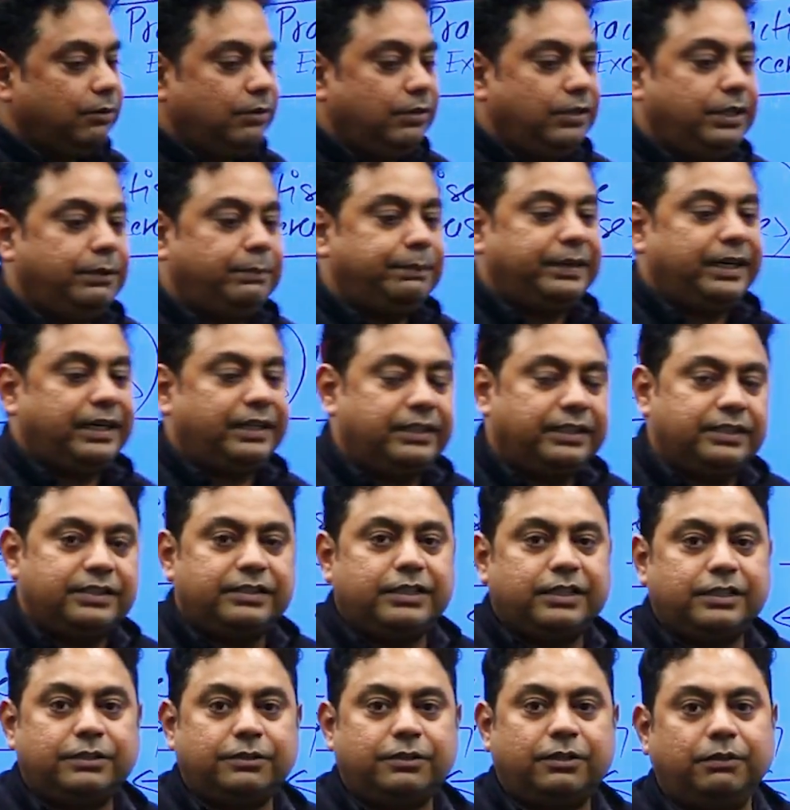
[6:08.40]
only practice
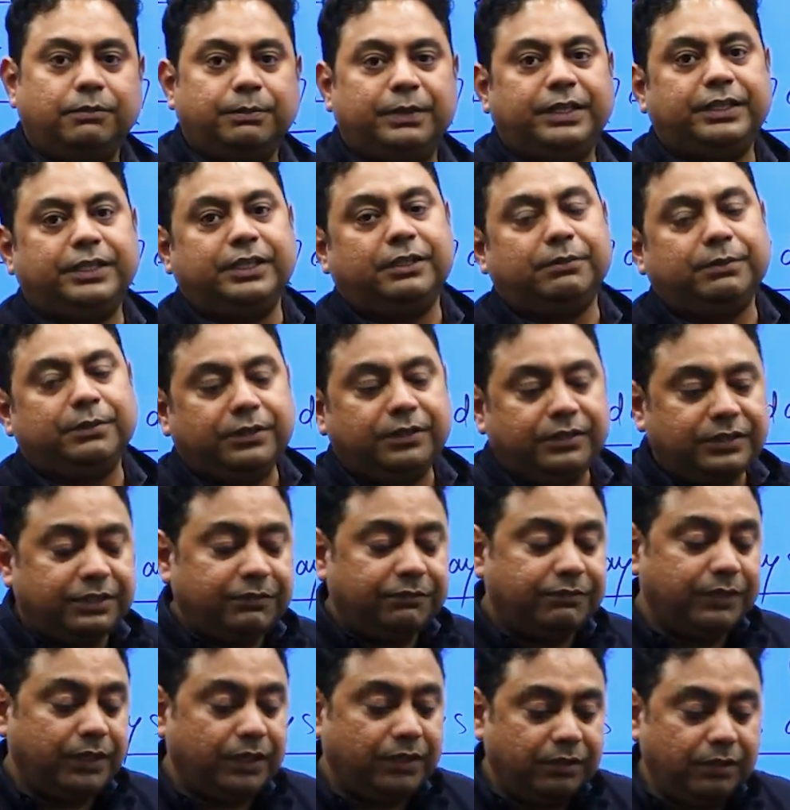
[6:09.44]
does not matter because
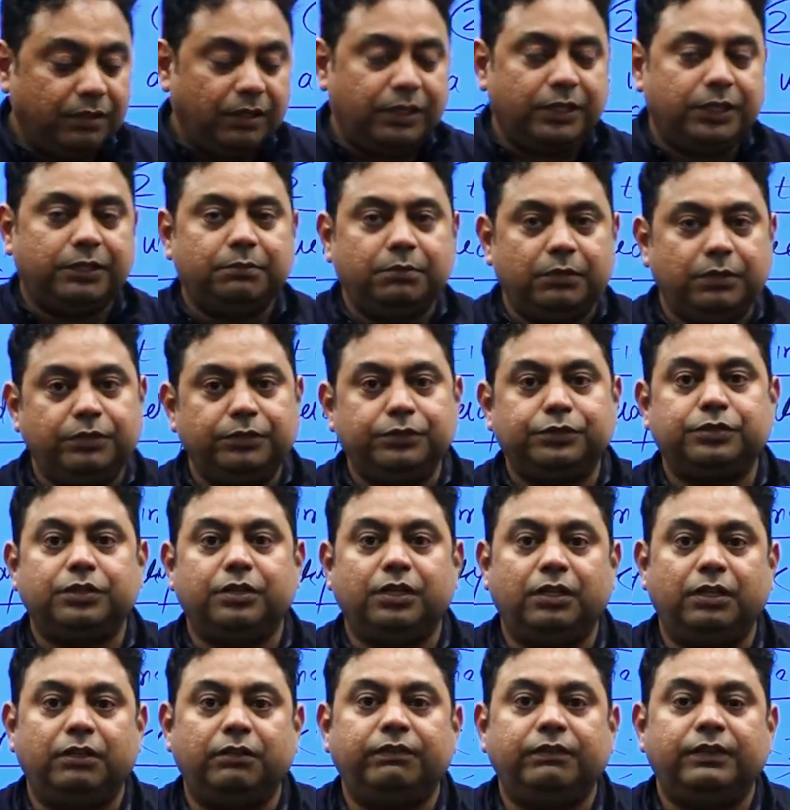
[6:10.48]
if you are not able to
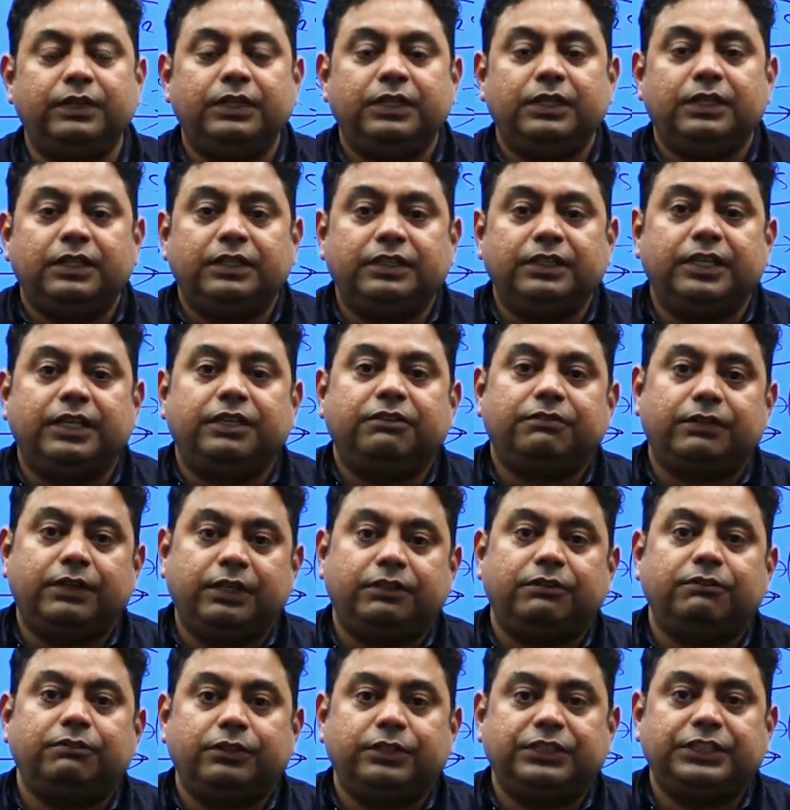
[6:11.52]
solve then
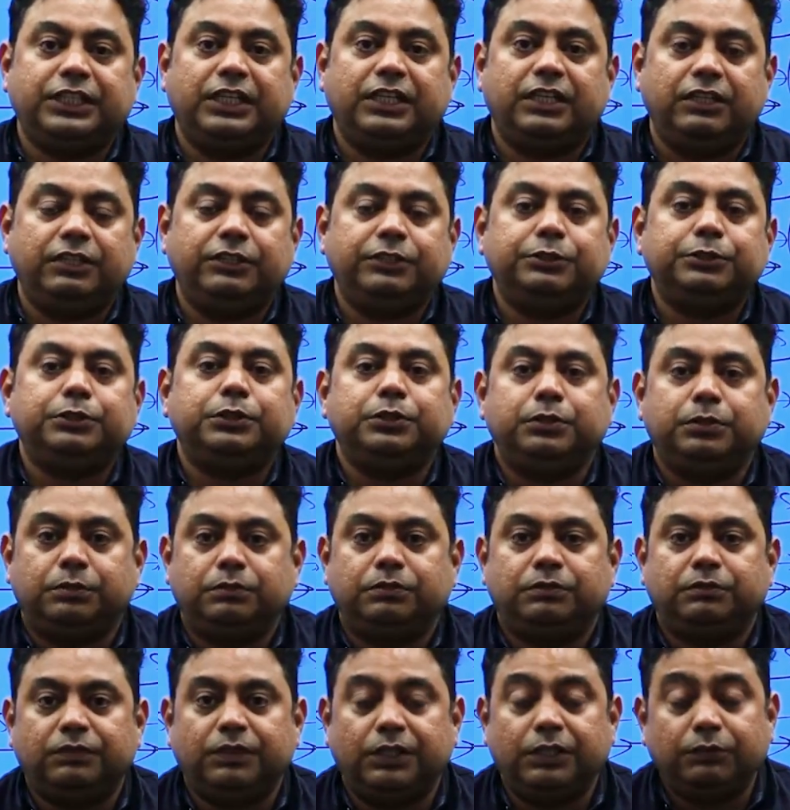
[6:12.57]
what shall you do
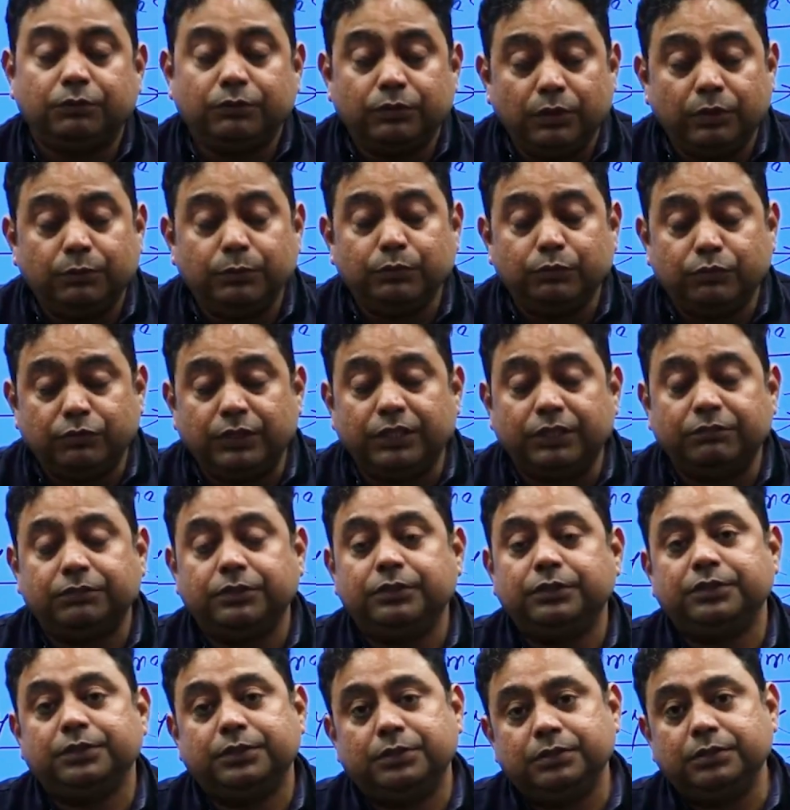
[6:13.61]
what will what
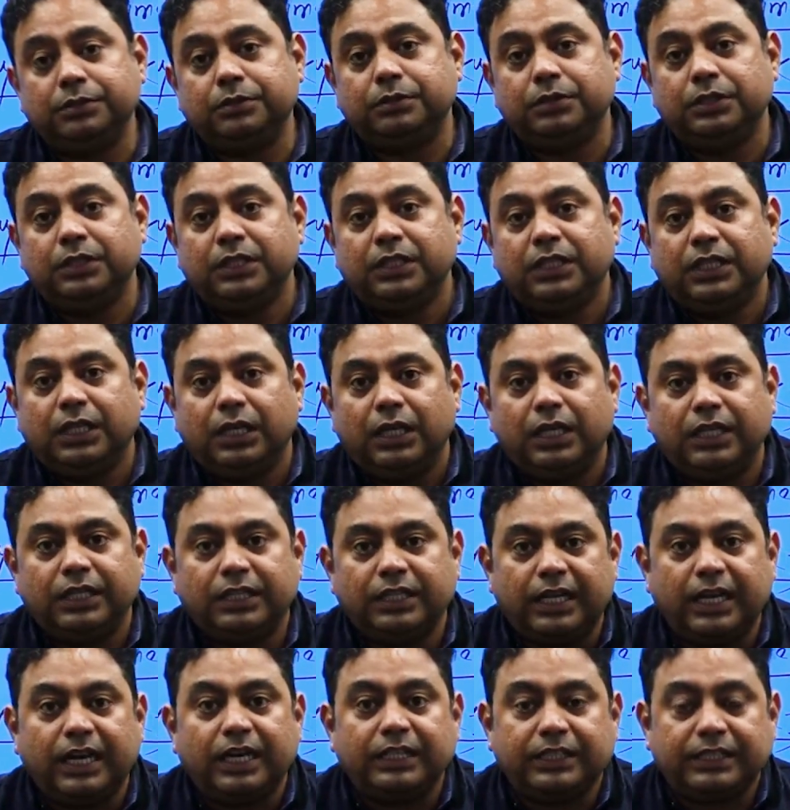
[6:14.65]
would you do
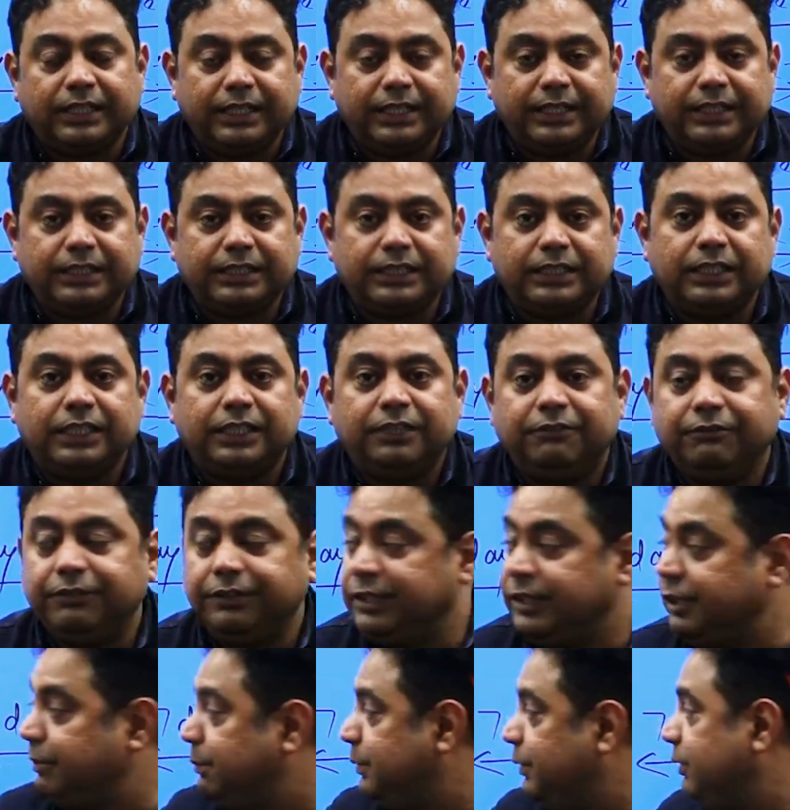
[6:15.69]
in that case
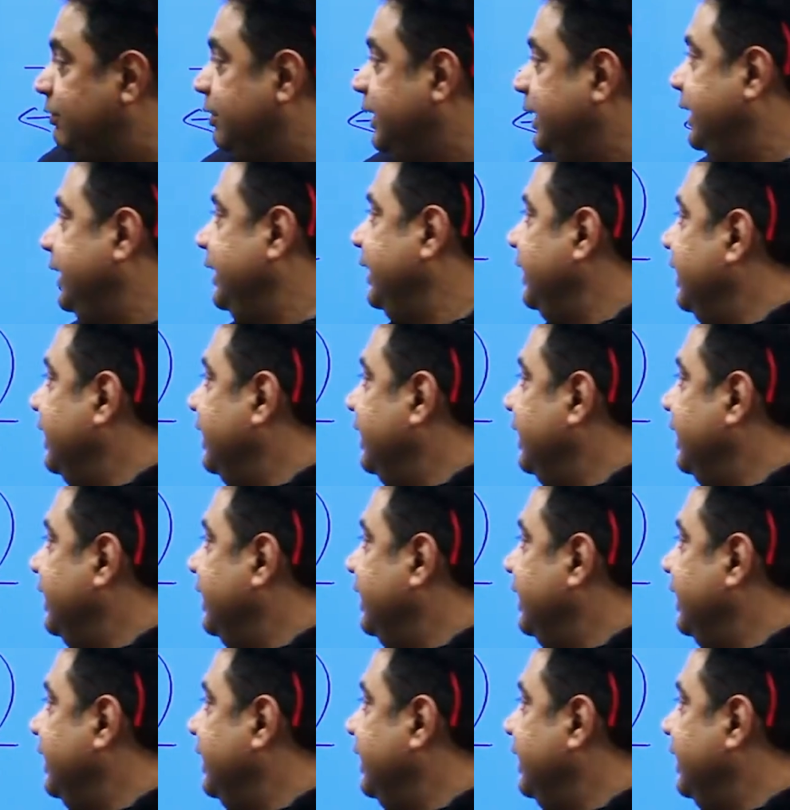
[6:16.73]
we are providing